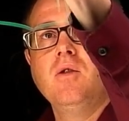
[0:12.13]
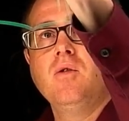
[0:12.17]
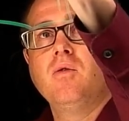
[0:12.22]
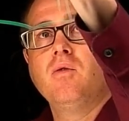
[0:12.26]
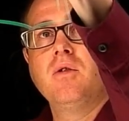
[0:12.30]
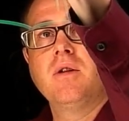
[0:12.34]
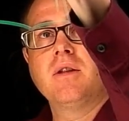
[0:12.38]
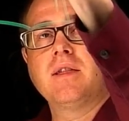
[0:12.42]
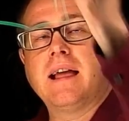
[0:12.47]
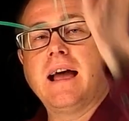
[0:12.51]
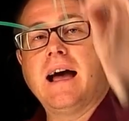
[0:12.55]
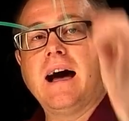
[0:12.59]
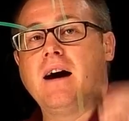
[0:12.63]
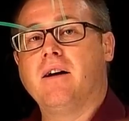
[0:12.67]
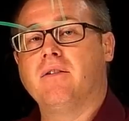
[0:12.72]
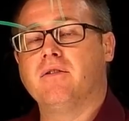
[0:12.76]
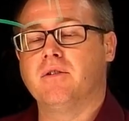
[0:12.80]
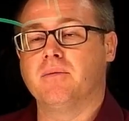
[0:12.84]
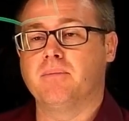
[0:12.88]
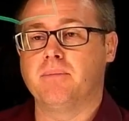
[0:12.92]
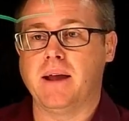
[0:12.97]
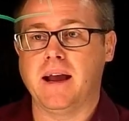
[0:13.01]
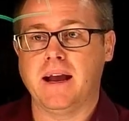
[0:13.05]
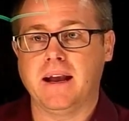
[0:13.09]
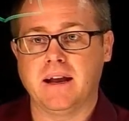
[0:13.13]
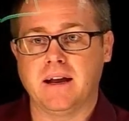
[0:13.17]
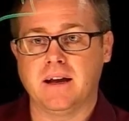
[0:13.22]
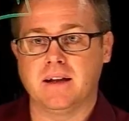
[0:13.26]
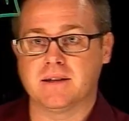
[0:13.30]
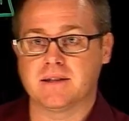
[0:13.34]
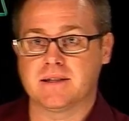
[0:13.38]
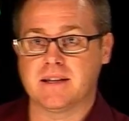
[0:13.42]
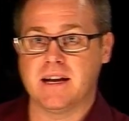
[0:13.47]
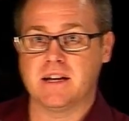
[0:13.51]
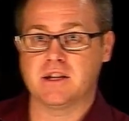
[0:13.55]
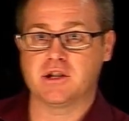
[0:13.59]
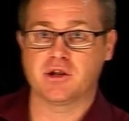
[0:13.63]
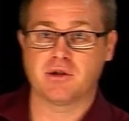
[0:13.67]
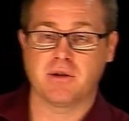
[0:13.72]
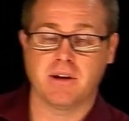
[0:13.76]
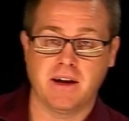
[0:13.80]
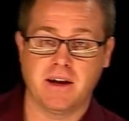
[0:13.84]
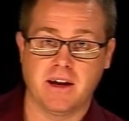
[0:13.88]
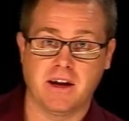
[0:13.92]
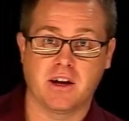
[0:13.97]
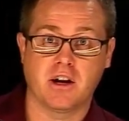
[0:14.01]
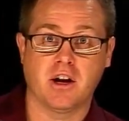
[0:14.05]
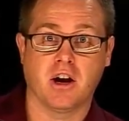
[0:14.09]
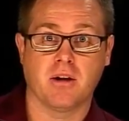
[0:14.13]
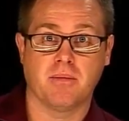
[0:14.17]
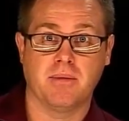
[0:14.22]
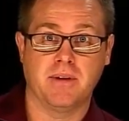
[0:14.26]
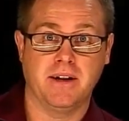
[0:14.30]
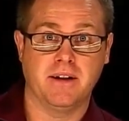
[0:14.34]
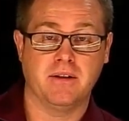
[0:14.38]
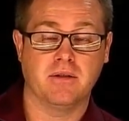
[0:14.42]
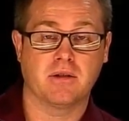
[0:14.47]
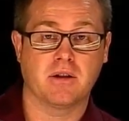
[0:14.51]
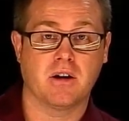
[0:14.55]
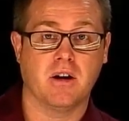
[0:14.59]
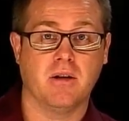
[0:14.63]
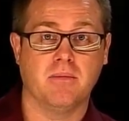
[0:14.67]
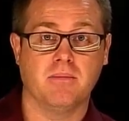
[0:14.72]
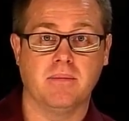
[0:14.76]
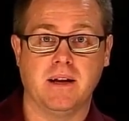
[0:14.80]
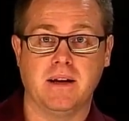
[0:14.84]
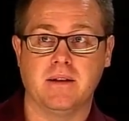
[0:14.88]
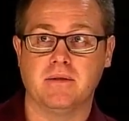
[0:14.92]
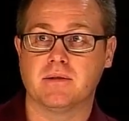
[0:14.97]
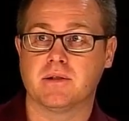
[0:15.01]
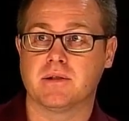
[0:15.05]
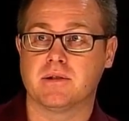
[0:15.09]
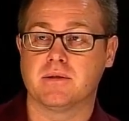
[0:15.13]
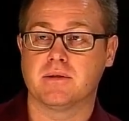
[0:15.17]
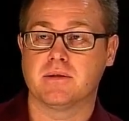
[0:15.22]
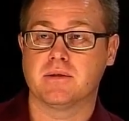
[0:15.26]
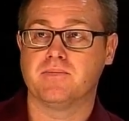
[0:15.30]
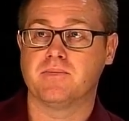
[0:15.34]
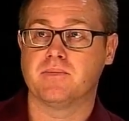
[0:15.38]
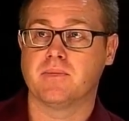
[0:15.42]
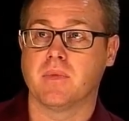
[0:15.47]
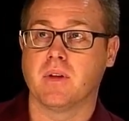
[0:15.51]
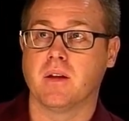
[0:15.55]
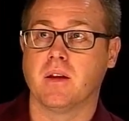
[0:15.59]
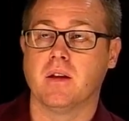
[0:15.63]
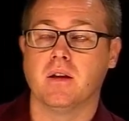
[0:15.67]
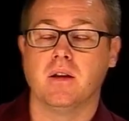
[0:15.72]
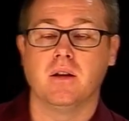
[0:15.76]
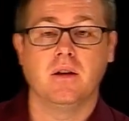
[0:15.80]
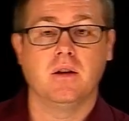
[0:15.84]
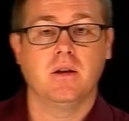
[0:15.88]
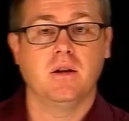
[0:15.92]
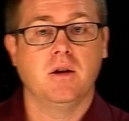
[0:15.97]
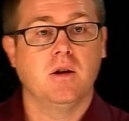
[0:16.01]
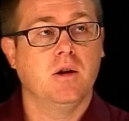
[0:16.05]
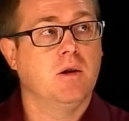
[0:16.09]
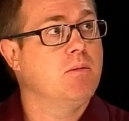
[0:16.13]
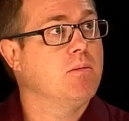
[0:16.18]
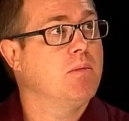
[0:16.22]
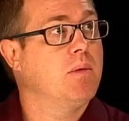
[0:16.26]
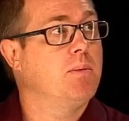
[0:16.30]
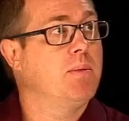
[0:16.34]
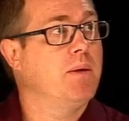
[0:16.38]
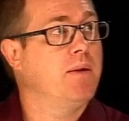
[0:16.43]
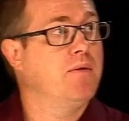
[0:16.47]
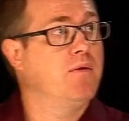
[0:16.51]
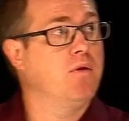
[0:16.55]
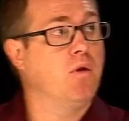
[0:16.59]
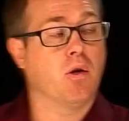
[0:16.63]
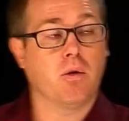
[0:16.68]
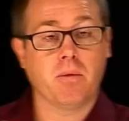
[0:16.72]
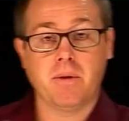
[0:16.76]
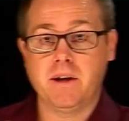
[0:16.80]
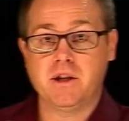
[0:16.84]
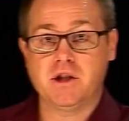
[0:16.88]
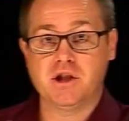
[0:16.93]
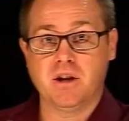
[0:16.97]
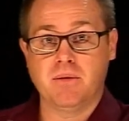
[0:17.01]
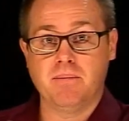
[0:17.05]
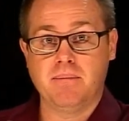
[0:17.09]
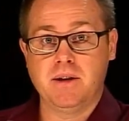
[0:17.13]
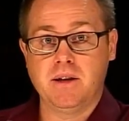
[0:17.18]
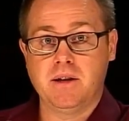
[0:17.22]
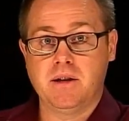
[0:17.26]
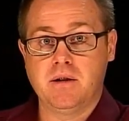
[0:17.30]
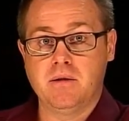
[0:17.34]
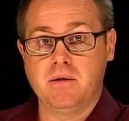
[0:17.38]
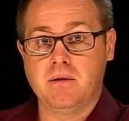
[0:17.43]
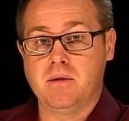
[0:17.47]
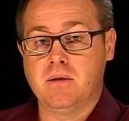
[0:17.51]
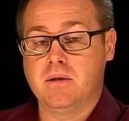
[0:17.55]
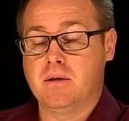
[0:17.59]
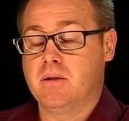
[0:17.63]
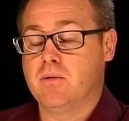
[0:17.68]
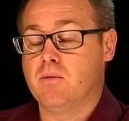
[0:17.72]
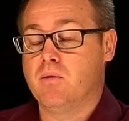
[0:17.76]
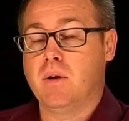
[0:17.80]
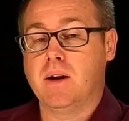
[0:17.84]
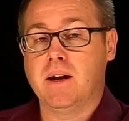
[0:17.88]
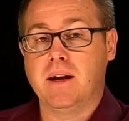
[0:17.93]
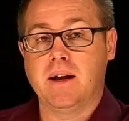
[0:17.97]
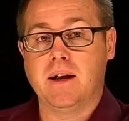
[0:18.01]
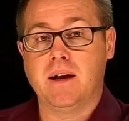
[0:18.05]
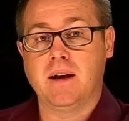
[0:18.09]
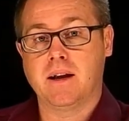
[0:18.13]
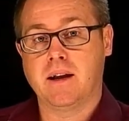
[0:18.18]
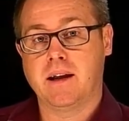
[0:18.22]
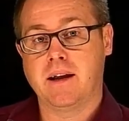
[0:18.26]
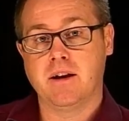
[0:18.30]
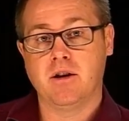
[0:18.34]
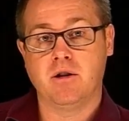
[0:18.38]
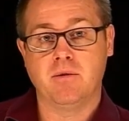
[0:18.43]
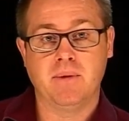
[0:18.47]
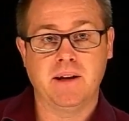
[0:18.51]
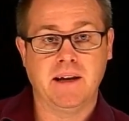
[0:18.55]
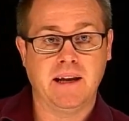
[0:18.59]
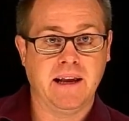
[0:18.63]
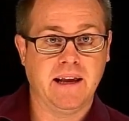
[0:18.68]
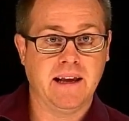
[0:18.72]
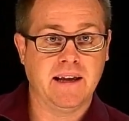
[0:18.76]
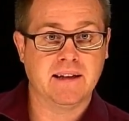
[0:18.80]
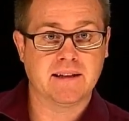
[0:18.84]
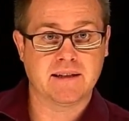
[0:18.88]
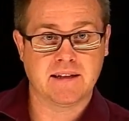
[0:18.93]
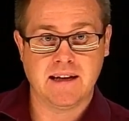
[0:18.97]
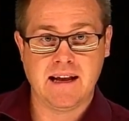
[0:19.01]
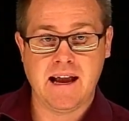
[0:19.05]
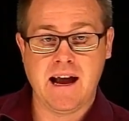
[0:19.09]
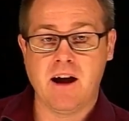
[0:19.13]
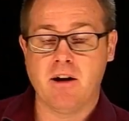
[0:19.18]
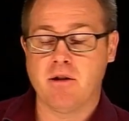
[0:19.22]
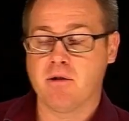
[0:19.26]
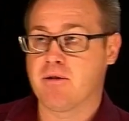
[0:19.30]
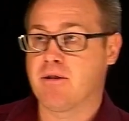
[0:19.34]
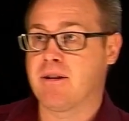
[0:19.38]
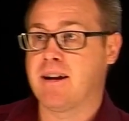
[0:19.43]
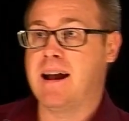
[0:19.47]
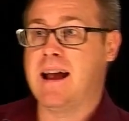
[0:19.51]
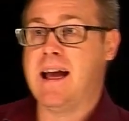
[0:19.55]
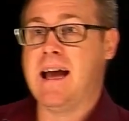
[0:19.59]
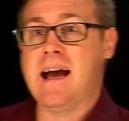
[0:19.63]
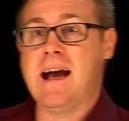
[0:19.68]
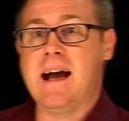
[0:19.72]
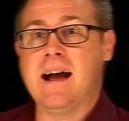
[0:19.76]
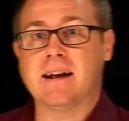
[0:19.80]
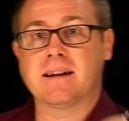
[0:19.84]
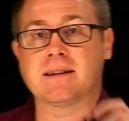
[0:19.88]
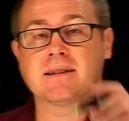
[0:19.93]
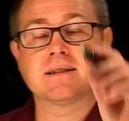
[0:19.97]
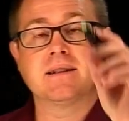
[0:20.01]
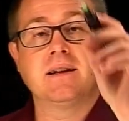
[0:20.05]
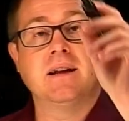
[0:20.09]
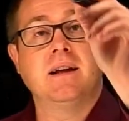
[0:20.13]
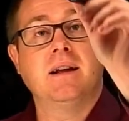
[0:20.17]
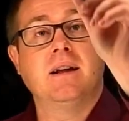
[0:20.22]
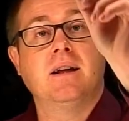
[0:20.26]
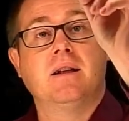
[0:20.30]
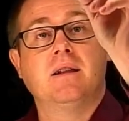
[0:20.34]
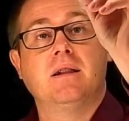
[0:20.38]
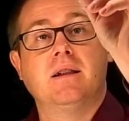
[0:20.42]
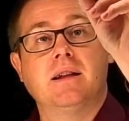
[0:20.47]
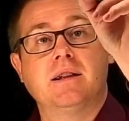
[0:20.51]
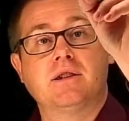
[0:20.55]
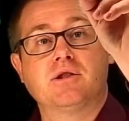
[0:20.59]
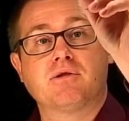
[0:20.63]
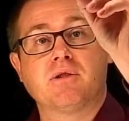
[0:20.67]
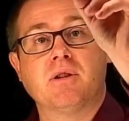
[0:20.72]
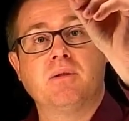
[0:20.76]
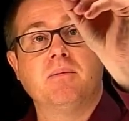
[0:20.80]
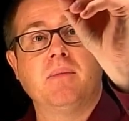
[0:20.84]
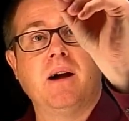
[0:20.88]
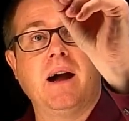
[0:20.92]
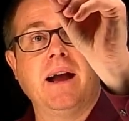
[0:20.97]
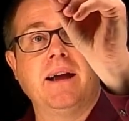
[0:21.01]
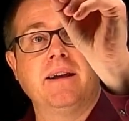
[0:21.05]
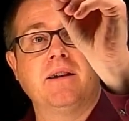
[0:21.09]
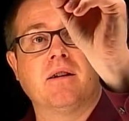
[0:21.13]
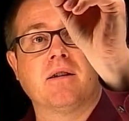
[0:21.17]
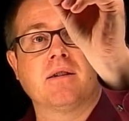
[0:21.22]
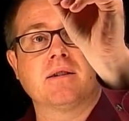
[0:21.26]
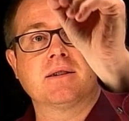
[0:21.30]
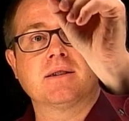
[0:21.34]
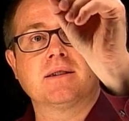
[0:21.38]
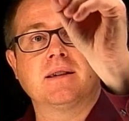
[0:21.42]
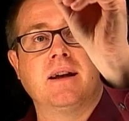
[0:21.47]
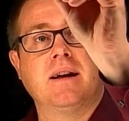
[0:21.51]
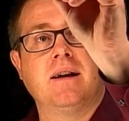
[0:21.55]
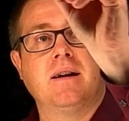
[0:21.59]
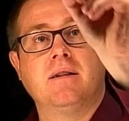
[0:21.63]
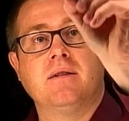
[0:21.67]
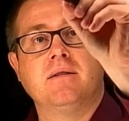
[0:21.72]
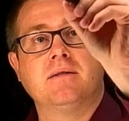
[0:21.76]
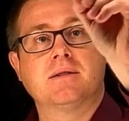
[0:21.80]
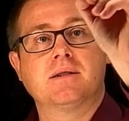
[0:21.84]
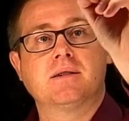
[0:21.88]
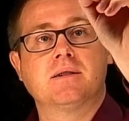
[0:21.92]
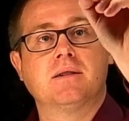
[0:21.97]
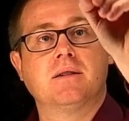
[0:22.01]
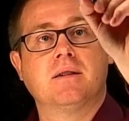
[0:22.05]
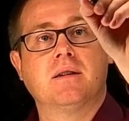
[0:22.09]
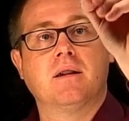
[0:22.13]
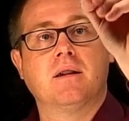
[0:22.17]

with alpha beta unsaturated carbonyl compounds. But before we jump into what a Gilman is and how it reacts, let's remind ourselves